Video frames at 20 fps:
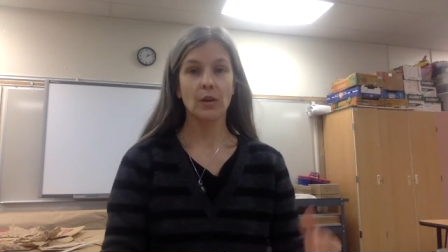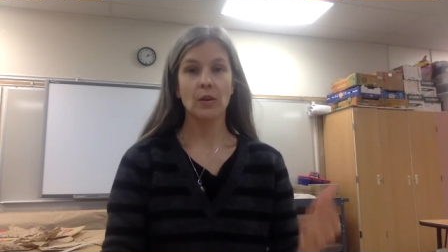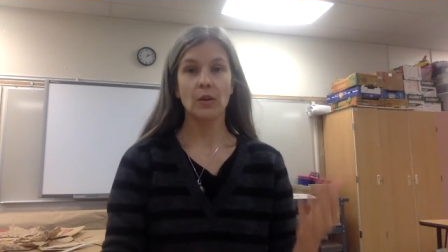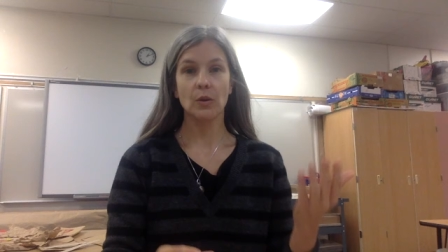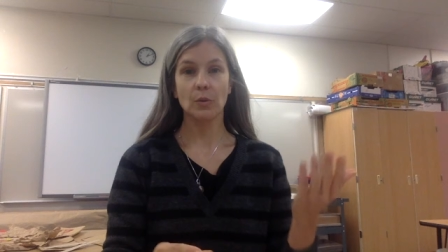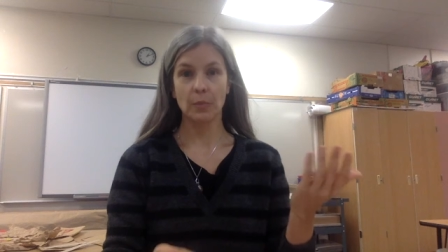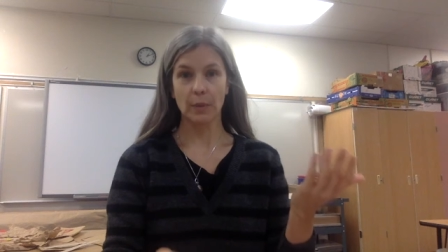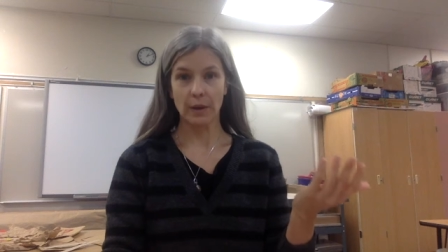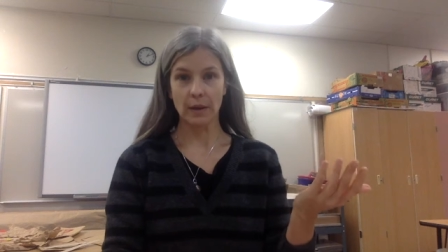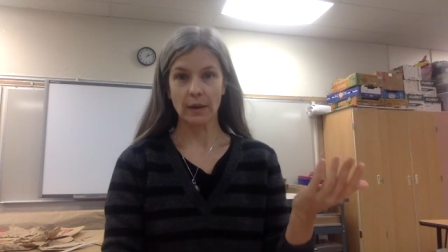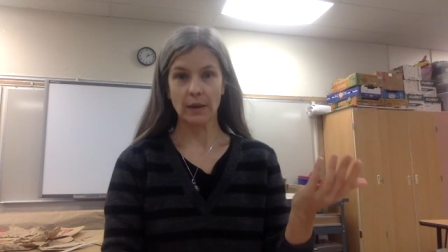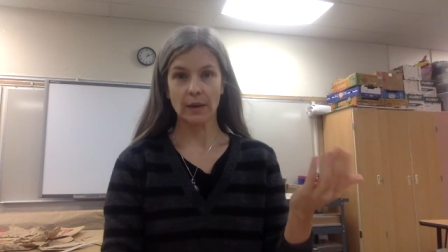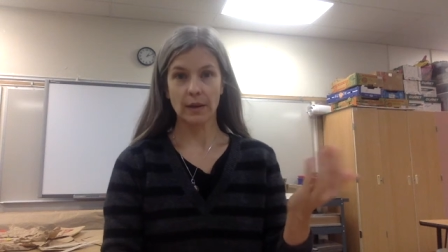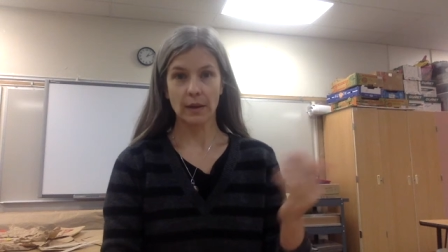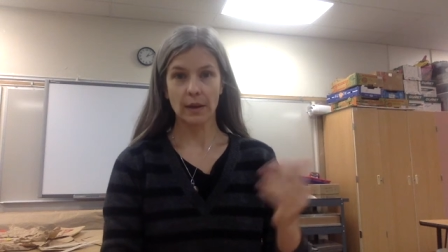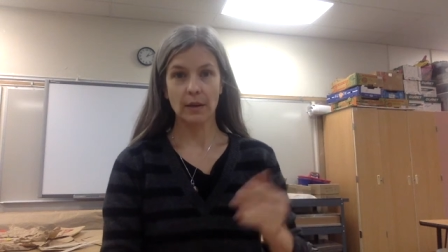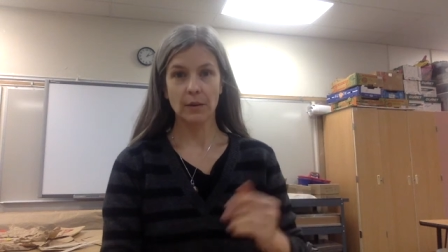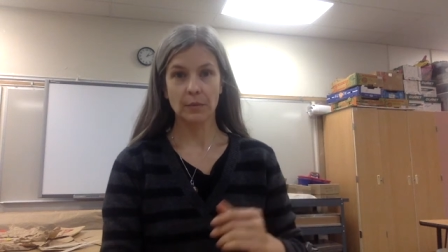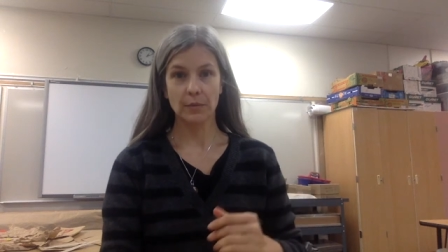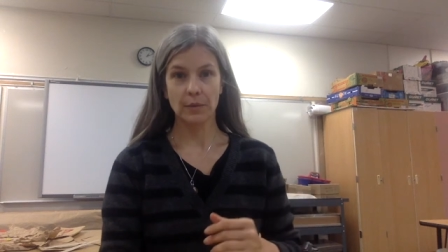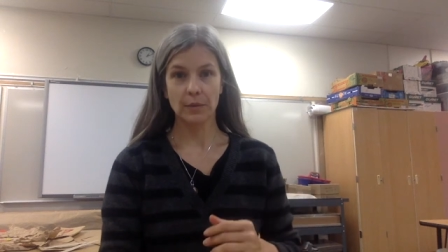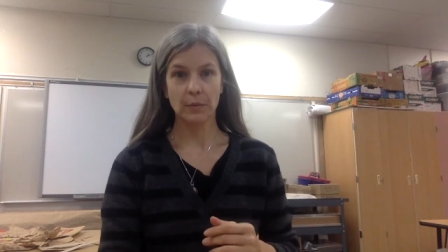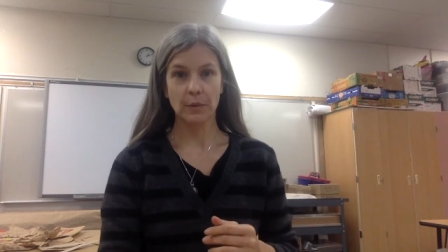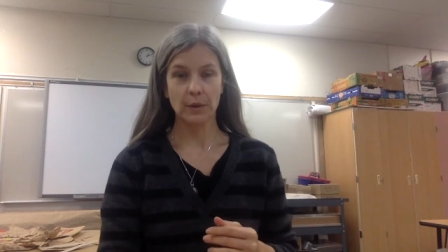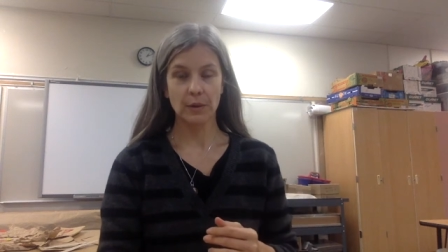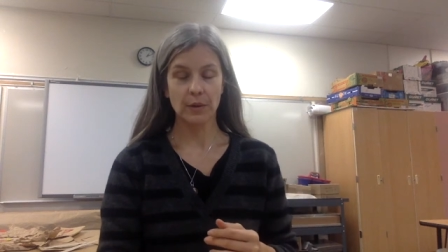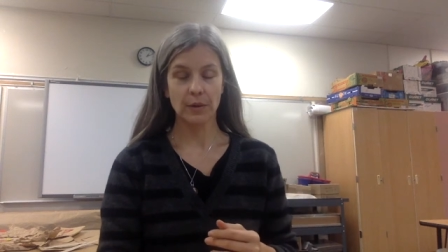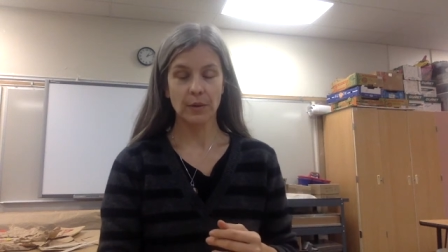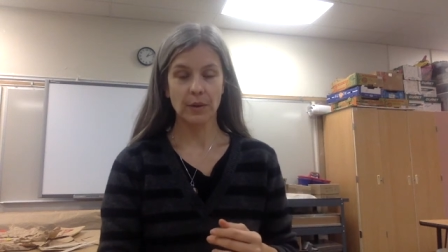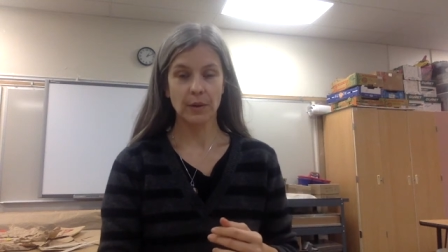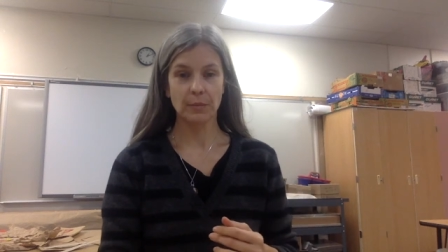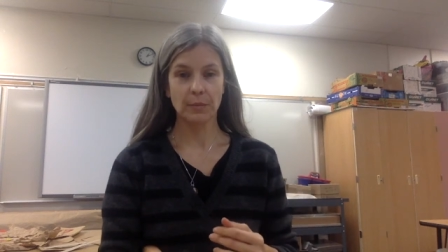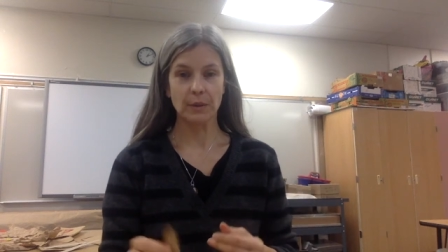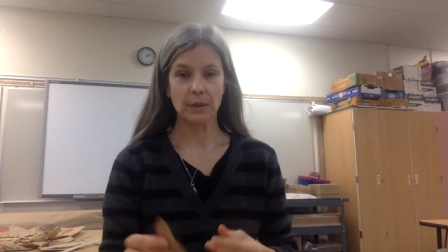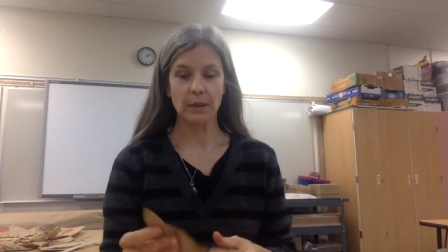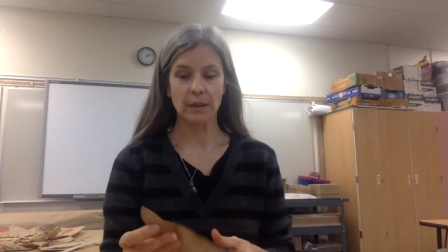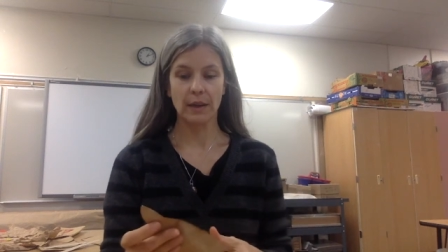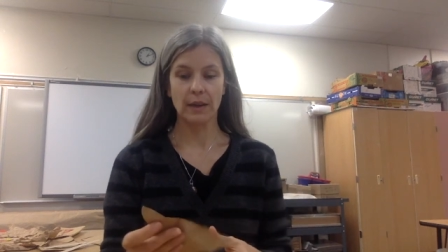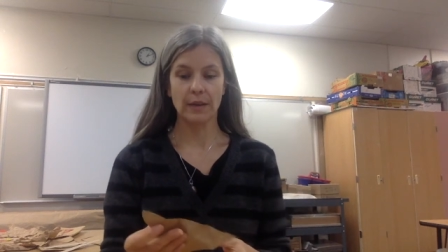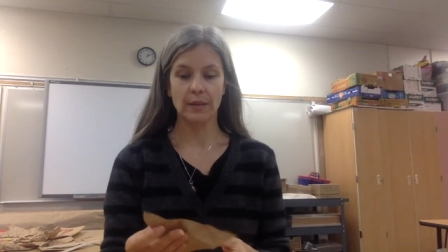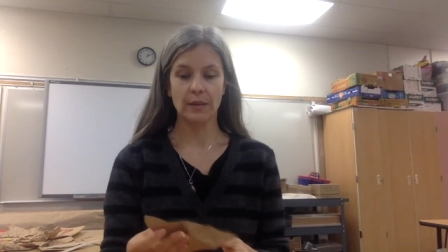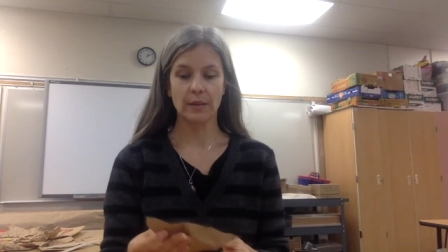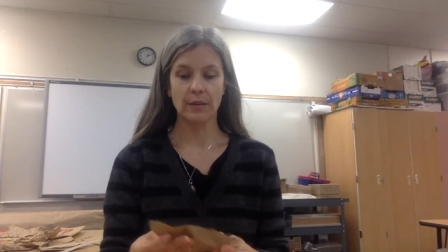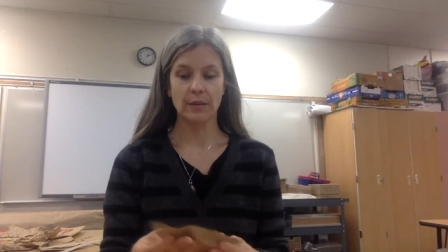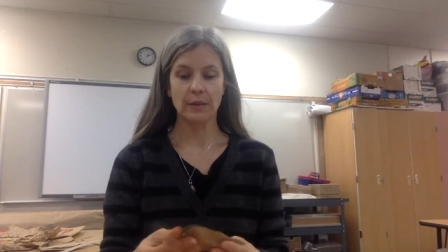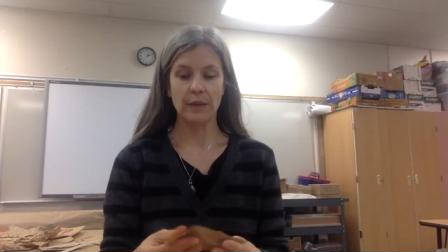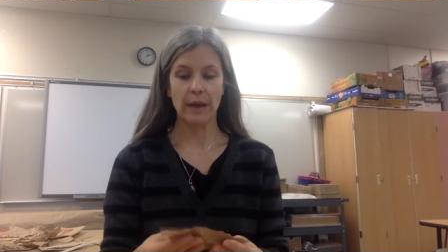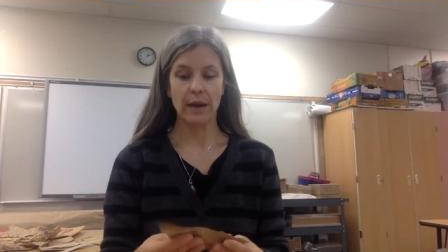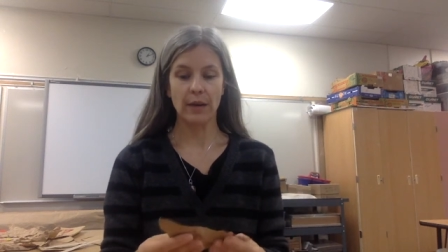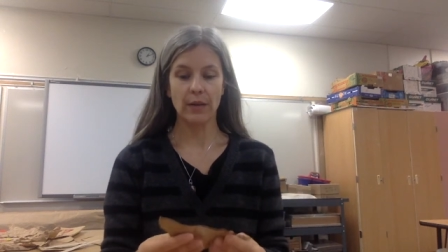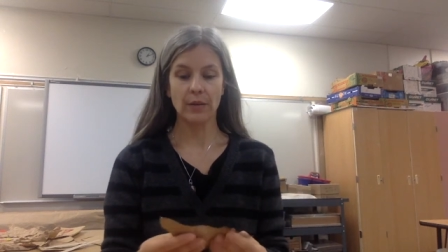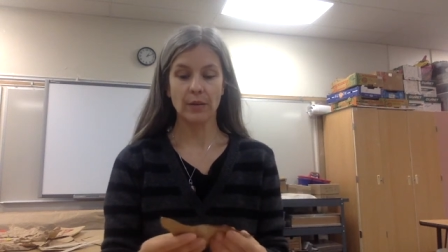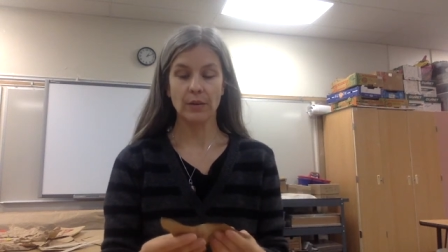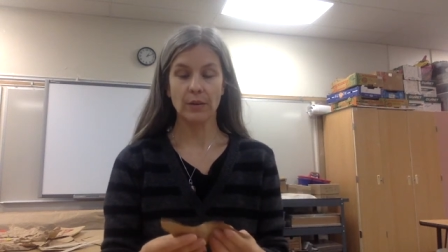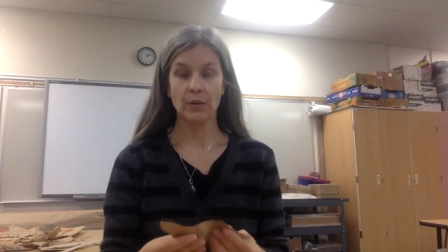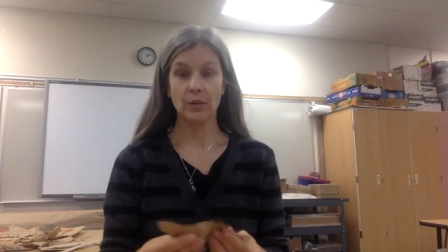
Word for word: you may need help from a grown-up to cut those out,